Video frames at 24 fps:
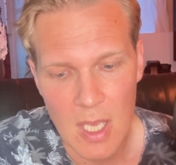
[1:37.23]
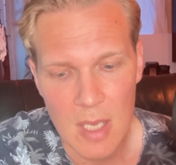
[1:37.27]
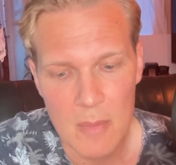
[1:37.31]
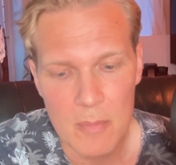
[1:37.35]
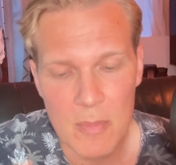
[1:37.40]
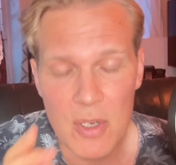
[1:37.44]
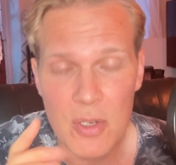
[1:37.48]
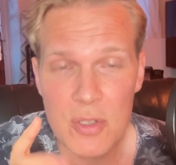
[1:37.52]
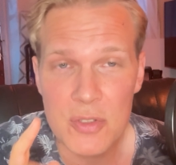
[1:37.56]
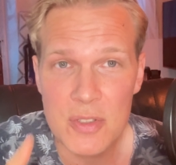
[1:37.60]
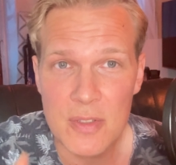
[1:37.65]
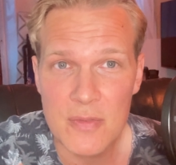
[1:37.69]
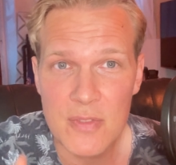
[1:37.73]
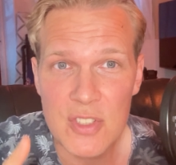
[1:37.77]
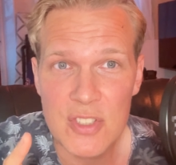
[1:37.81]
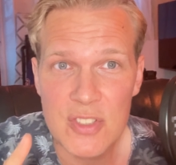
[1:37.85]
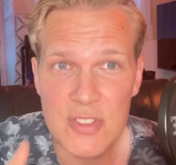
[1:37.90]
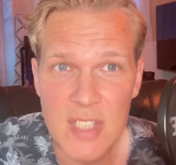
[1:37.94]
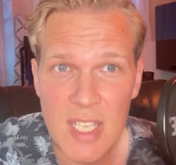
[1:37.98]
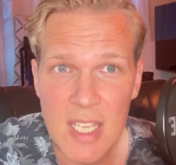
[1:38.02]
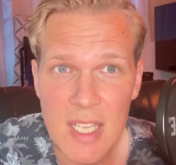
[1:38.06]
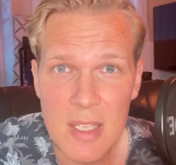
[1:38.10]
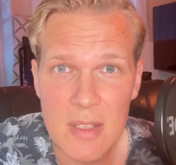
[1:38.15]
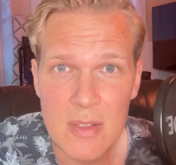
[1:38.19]
Because if you
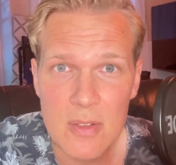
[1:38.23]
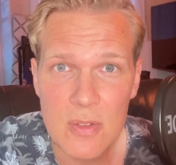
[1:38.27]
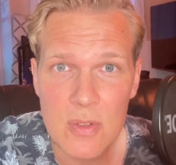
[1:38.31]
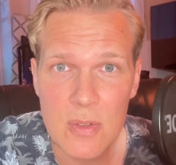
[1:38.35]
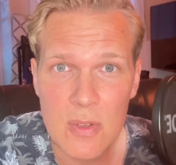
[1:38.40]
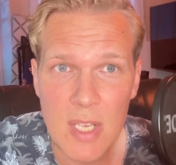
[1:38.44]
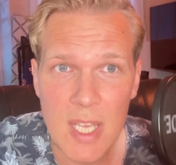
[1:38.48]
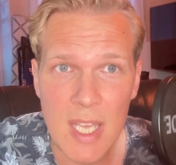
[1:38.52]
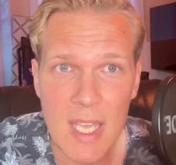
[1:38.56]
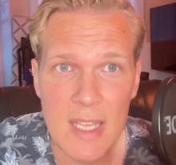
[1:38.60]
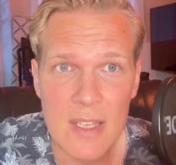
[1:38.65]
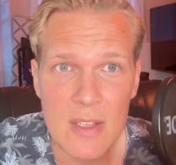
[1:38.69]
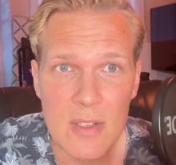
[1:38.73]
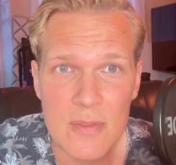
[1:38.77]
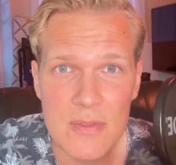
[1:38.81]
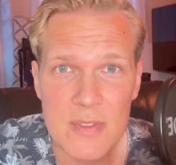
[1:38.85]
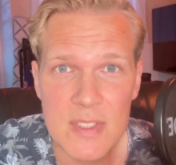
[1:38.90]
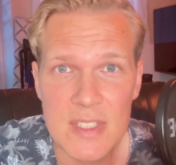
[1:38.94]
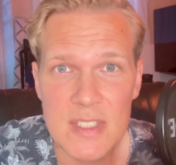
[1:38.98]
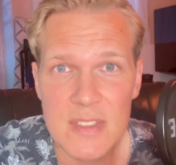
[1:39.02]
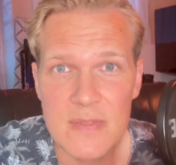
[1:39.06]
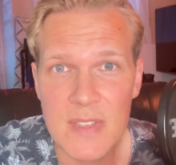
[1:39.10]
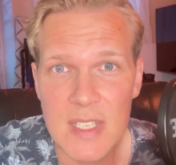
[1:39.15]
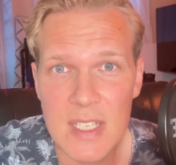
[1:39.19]
stay to the end of
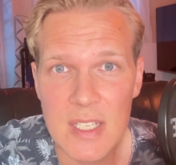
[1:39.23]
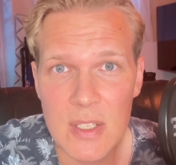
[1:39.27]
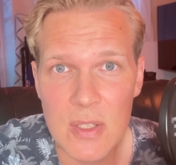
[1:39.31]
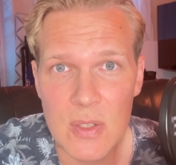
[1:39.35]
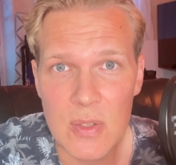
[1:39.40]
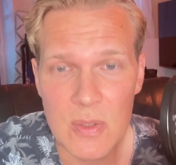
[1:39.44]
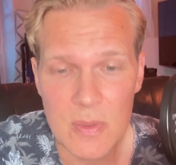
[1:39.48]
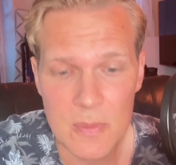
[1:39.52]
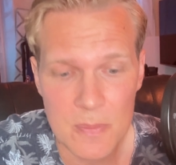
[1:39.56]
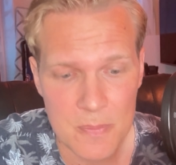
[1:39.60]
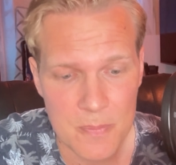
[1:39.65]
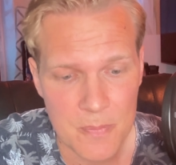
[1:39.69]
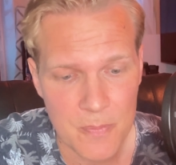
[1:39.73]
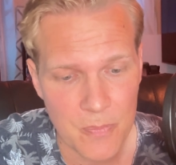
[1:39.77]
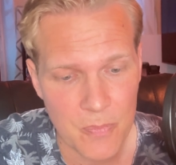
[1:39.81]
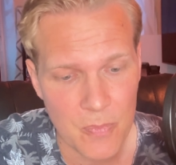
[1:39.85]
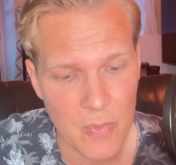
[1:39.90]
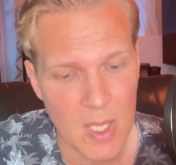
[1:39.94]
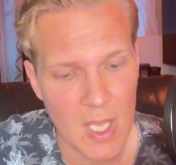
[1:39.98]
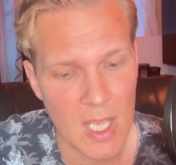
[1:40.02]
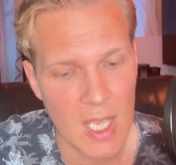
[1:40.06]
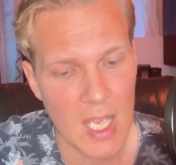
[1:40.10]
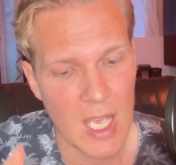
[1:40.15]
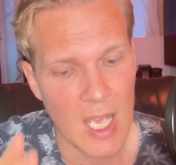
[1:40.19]
this video,
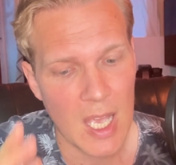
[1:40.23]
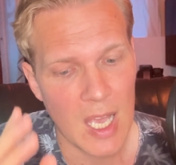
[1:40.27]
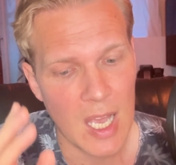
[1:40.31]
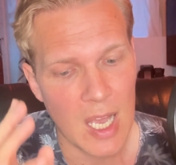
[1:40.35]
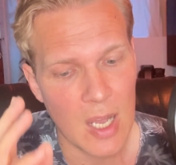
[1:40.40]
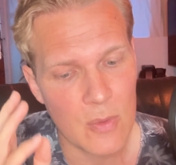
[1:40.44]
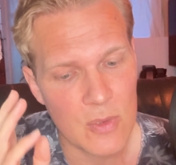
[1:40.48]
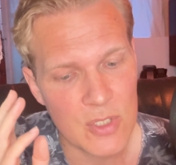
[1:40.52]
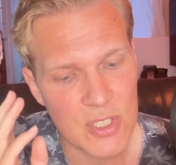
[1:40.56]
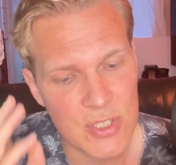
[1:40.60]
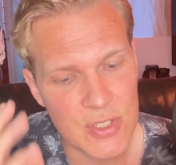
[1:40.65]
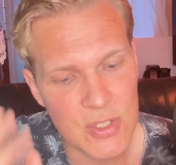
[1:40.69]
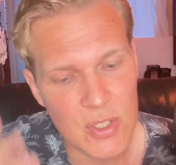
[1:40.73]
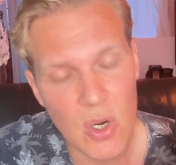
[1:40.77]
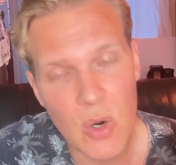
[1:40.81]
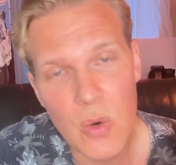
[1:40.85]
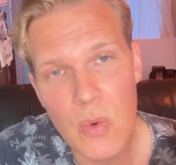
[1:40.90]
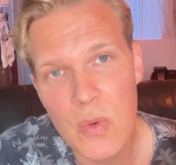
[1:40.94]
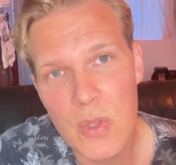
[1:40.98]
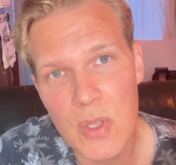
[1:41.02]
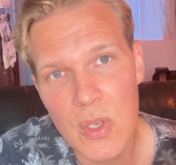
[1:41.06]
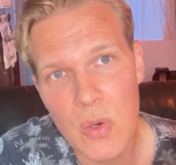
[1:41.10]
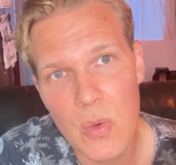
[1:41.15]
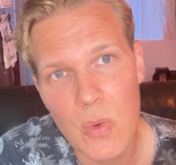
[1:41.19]
I will
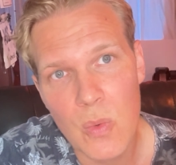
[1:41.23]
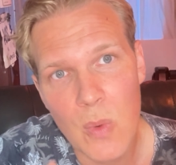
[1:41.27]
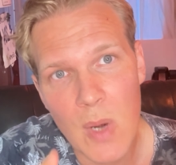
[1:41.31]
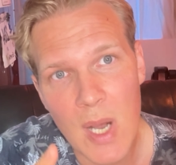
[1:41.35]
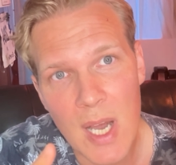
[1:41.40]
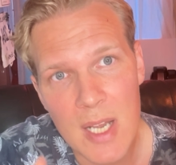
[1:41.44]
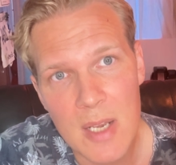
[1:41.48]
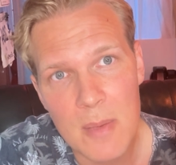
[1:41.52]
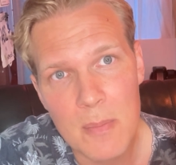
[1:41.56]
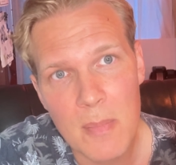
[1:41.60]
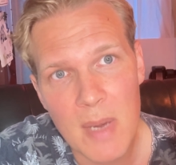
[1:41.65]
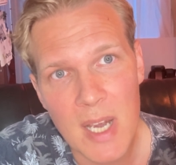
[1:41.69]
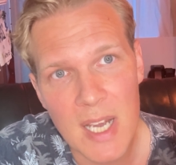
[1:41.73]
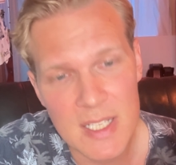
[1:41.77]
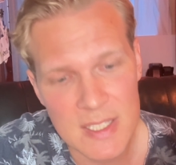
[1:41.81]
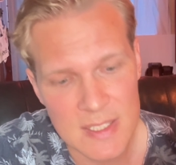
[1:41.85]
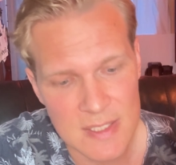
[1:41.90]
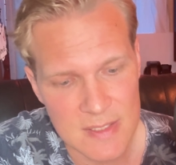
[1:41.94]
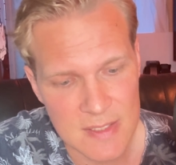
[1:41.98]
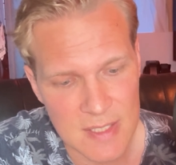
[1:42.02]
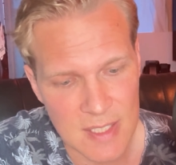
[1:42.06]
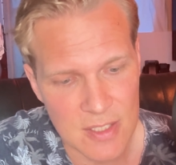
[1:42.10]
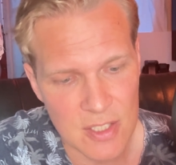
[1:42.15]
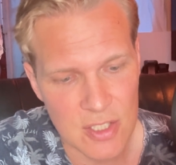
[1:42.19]
show you one
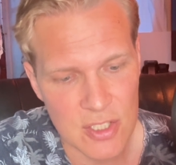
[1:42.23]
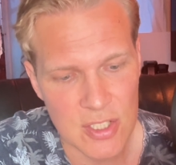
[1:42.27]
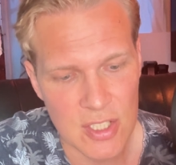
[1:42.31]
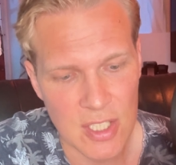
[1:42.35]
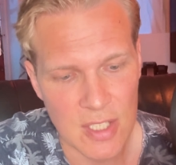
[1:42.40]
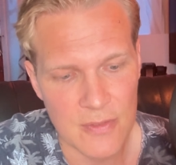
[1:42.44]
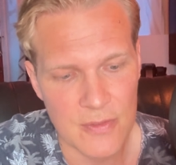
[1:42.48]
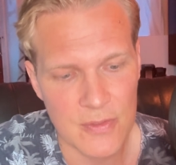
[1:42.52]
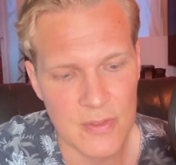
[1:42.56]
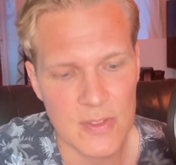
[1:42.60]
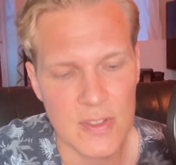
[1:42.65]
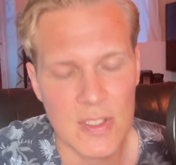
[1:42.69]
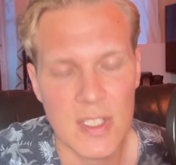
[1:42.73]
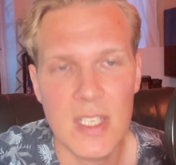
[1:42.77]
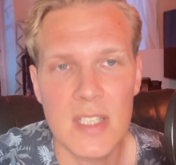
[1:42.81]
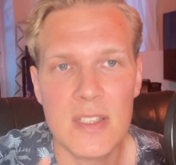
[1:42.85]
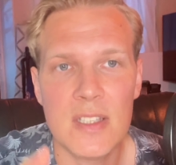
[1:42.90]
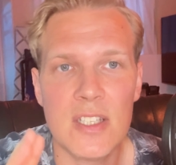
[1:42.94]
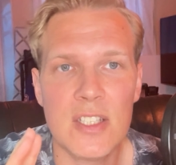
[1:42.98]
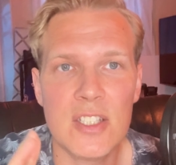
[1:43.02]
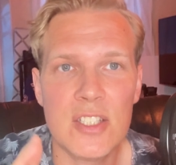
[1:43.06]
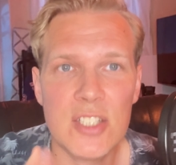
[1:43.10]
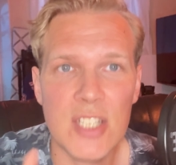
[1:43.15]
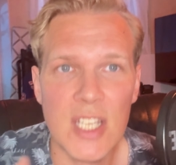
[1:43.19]
mindset shift
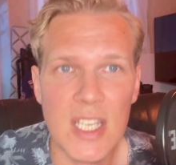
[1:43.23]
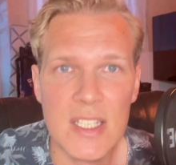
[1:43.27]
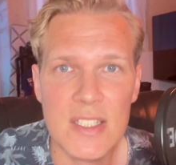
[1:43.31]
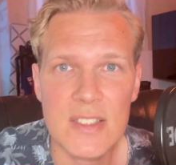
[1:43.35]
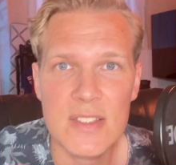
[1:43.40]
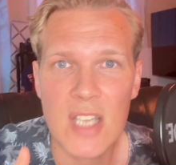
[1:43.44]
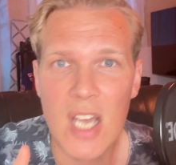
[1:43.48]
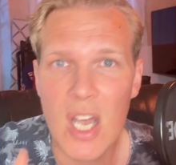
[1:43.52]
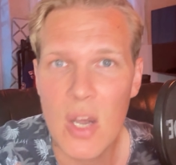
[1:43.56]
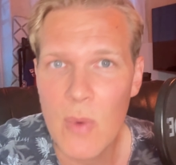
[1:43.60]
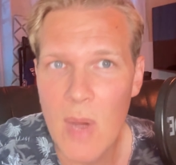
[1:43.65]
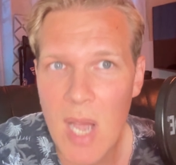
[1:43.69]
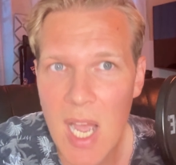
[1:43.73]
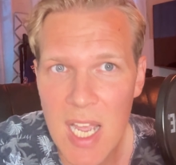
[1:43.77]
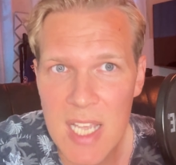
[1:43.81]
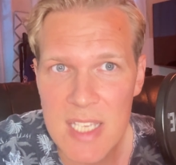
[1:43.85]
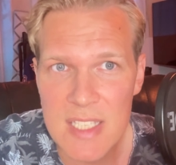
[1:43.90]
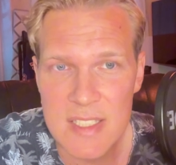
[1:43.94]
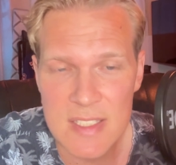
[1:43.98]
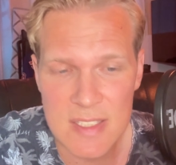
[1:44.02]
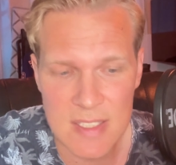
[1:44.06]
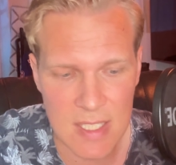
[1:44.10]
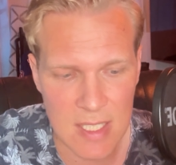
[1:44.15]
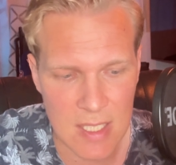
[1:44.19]
that changed how I
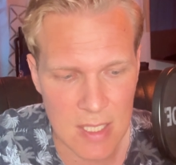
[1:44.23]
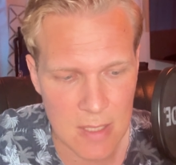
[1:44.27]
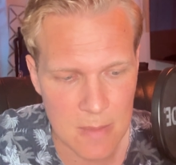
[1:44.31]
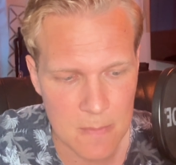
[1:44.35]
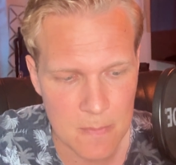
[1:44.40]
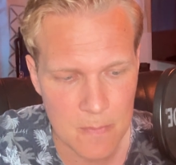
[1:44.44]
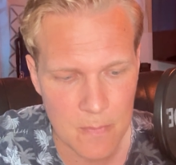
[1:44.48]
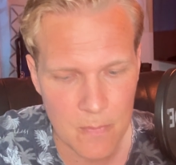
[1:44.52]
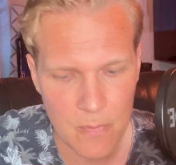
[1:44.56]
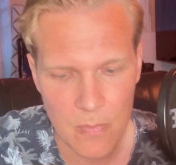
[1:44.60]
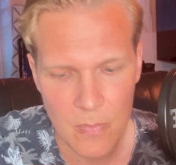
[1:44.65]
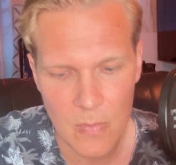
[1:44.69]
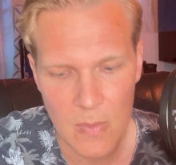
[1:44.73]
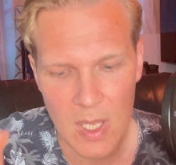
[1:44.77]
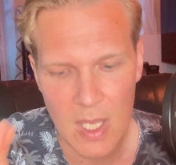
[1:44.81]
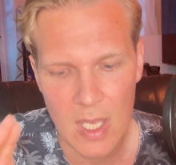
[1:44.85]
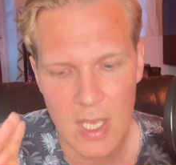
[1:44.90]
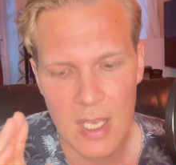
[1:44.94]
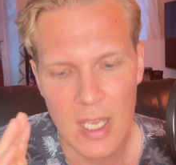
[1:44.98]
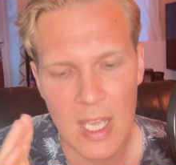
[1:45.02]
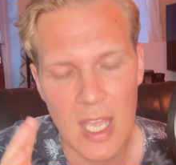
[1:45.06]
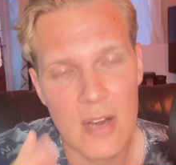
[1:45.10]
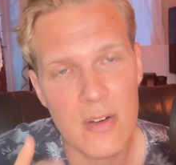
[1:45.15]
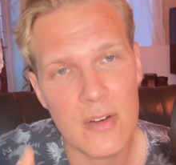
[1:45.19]
see
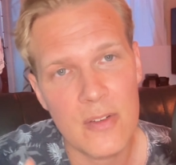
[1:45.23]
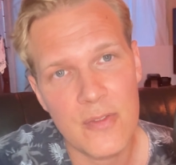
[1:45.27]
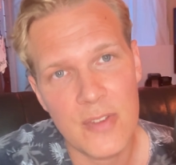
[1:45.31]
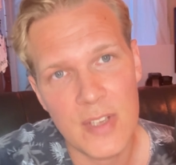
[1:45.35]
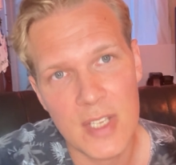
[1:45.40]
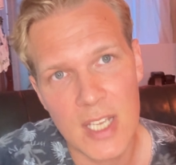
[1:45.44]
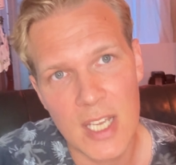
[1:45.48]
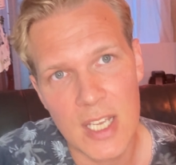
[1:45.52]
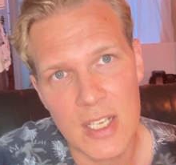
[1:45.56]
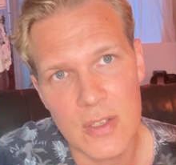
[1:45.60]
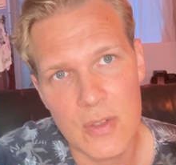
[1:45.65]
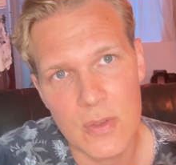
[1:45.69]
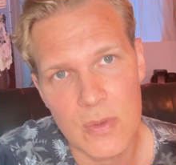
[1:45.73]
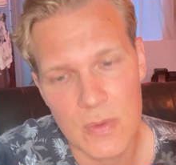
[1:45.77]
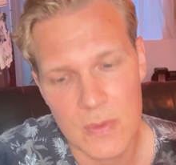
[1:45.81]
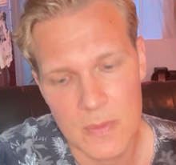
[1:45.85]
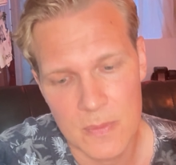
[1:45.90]
everything I do.